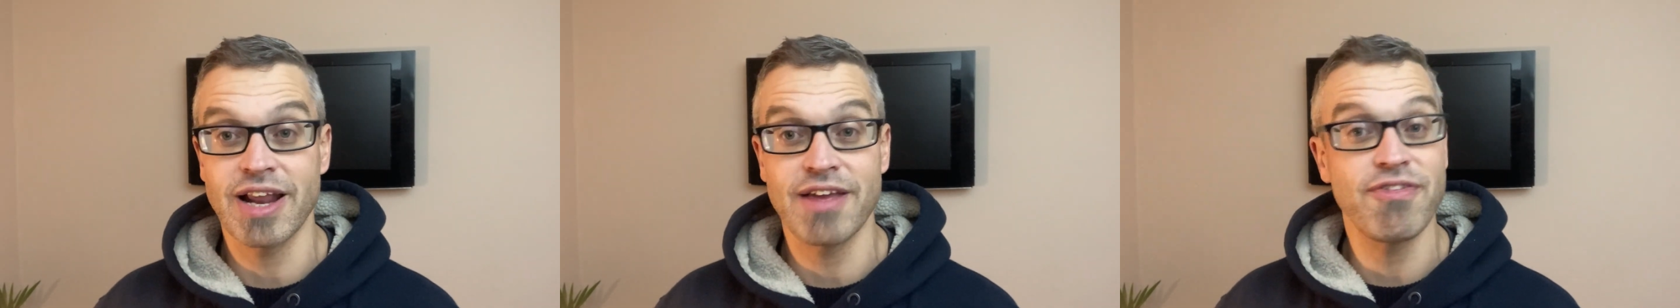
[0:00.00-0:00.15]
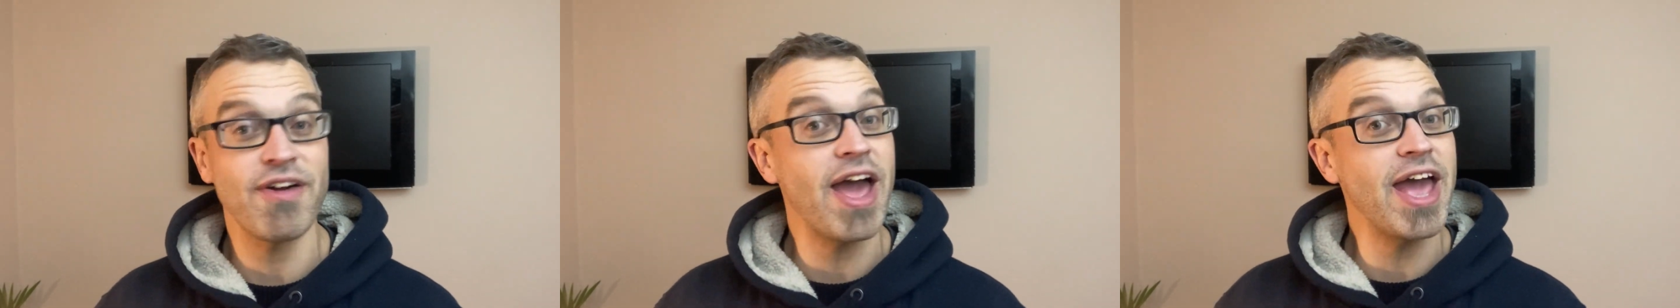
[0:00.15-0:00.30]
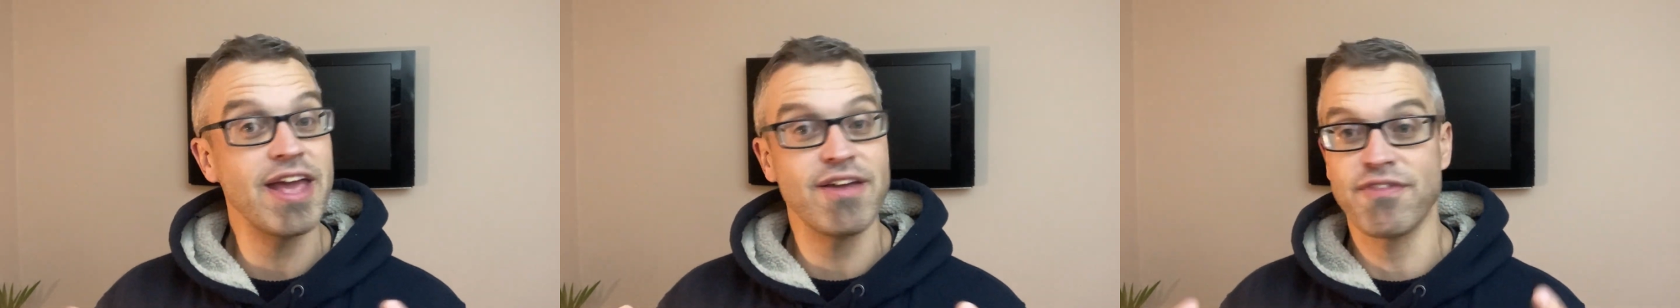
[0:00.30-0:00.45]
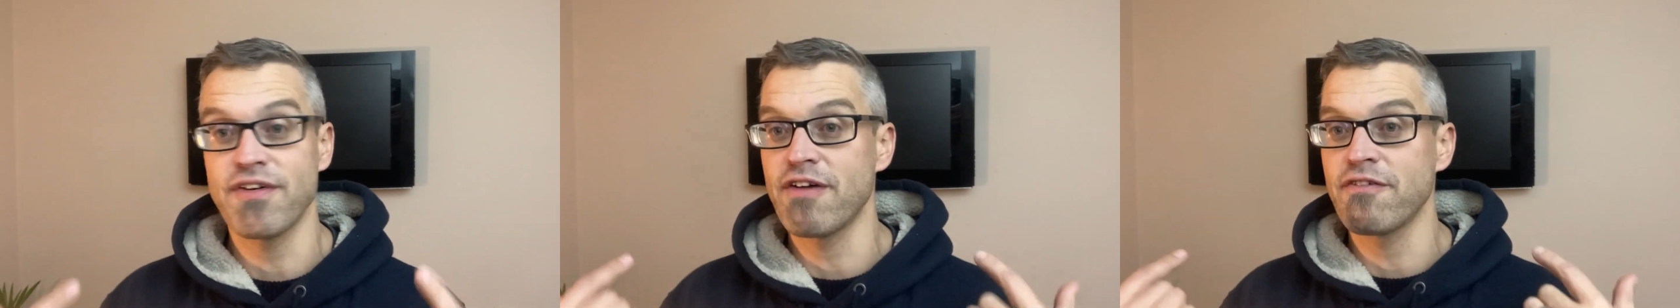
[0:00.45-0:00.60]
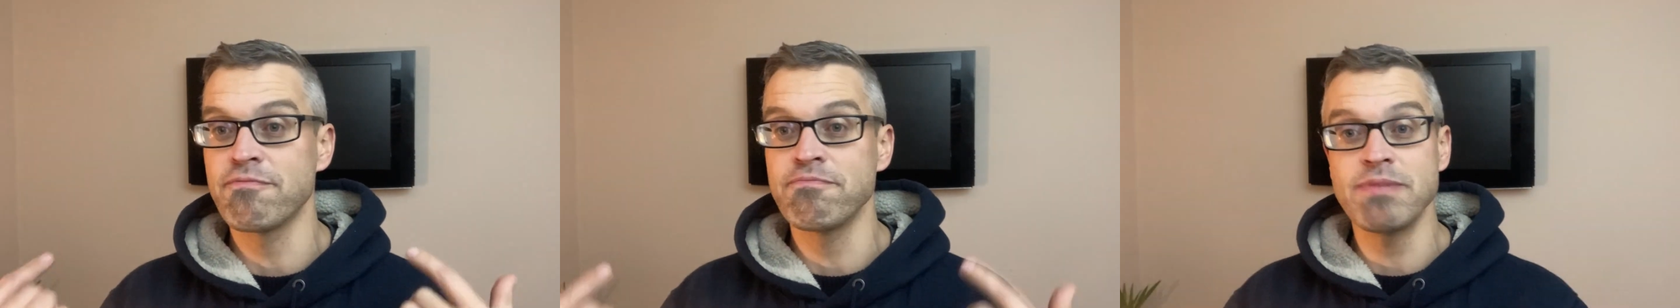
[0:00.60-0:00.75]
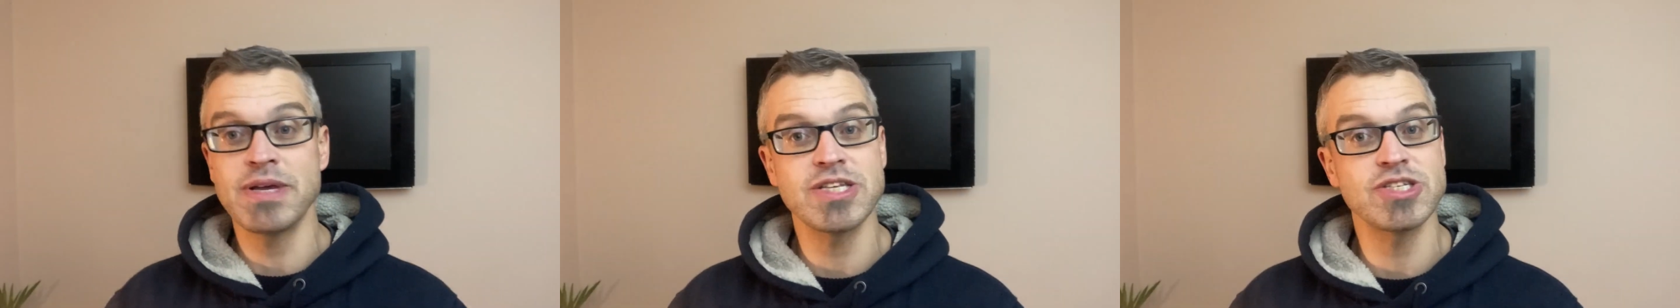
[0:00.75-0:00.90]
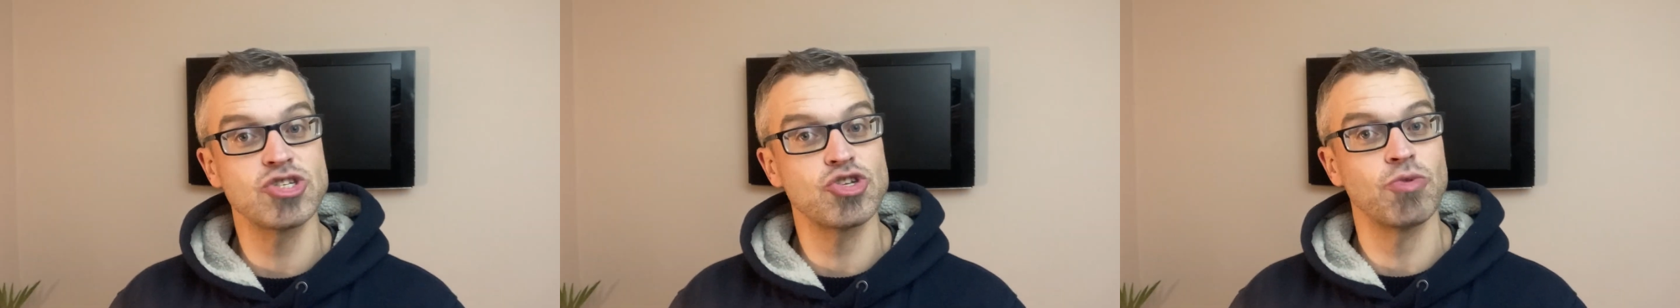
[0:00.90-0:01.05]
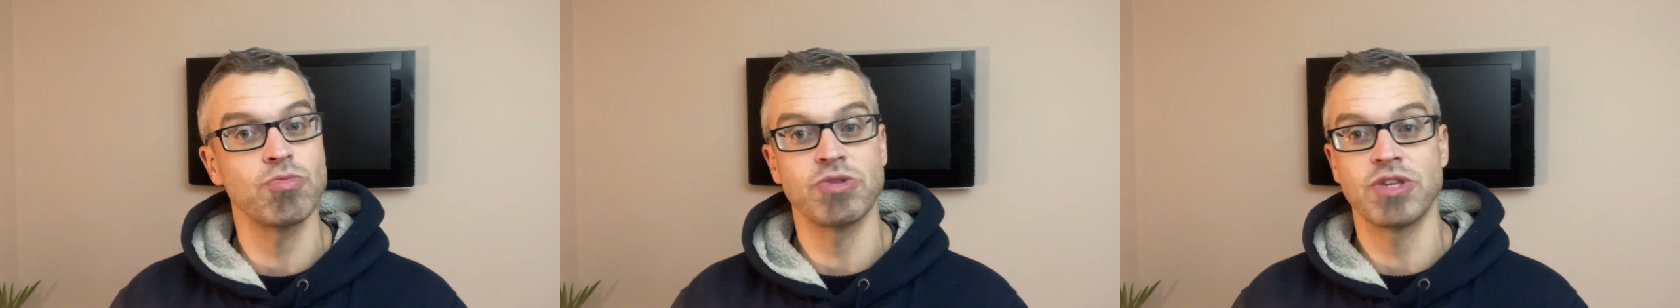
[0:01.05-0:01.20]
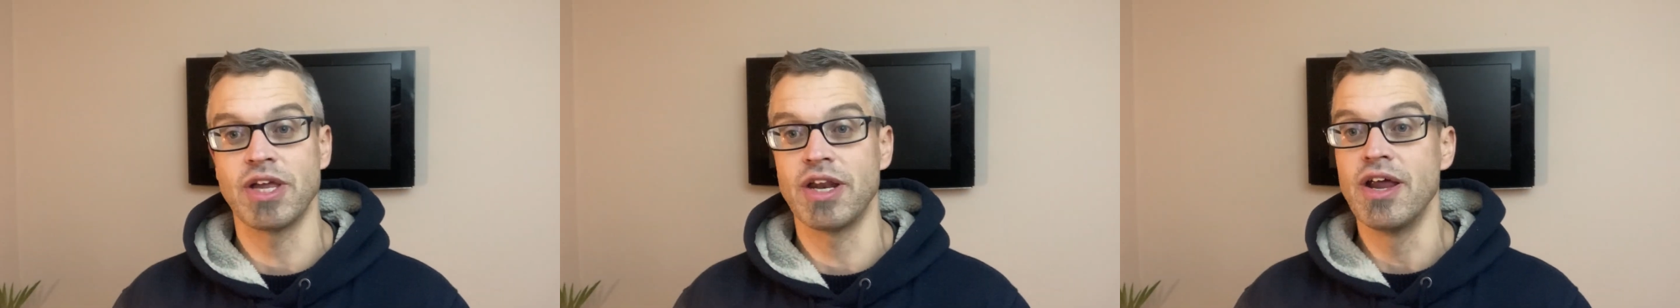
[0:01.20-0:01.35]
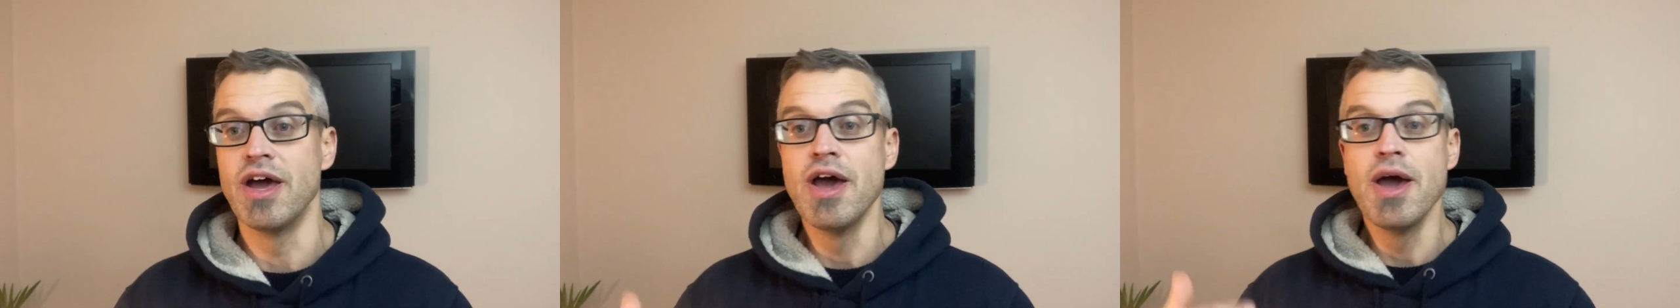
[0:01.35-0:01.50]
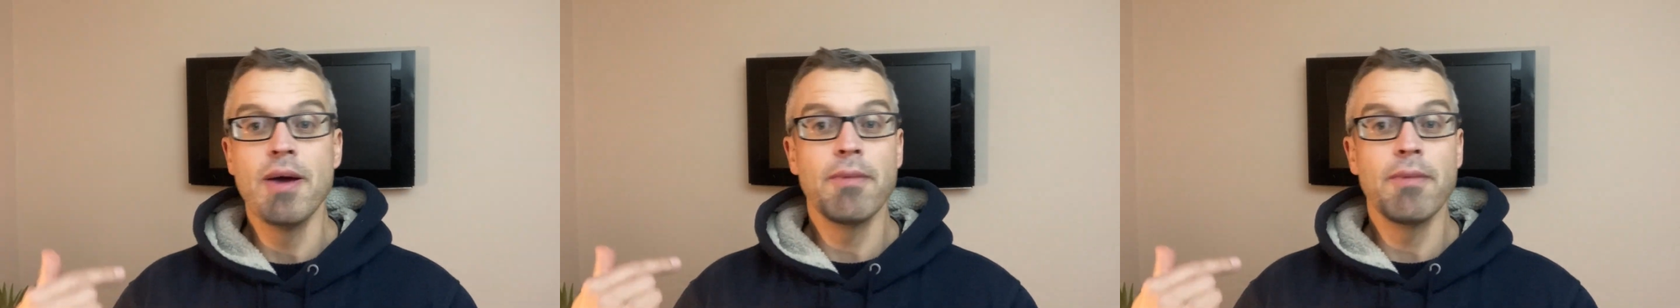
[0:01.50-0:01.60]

If I've missed something,